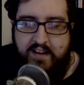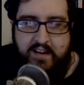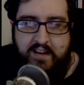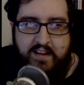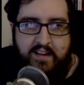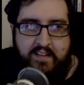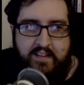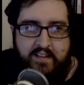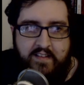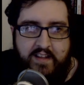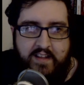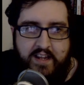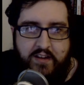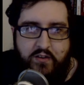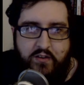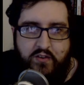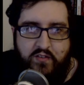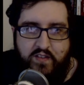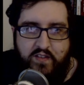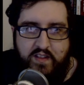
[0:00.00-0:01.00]
that they
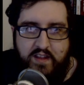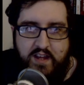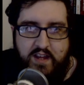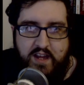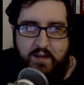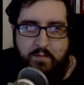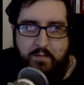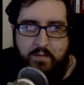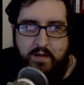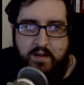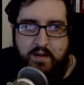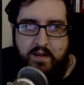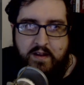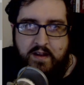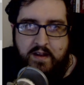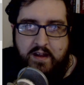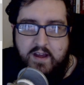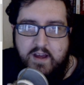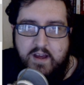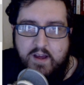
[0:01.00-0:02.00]
used for the game.
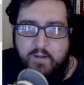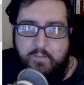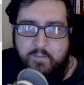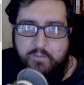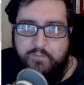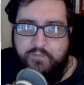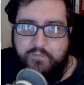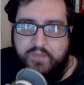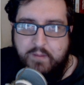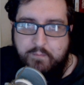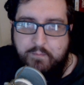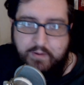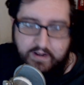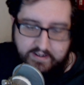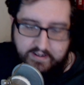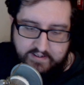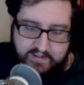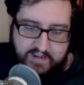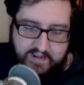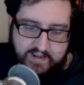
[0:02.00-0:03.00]
But I
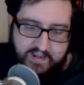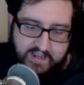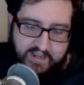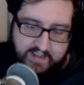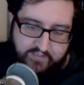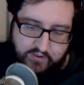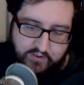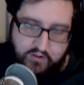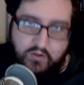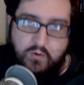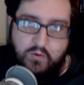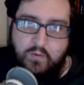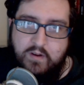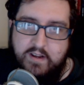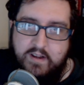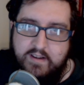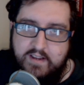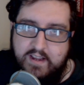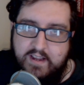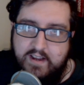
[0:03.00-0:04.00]
did have a cool
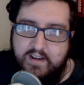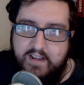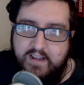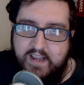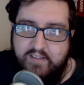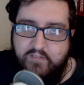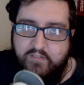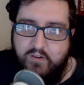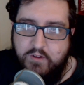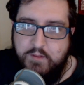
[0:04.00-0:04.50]
idea, and I haven't got the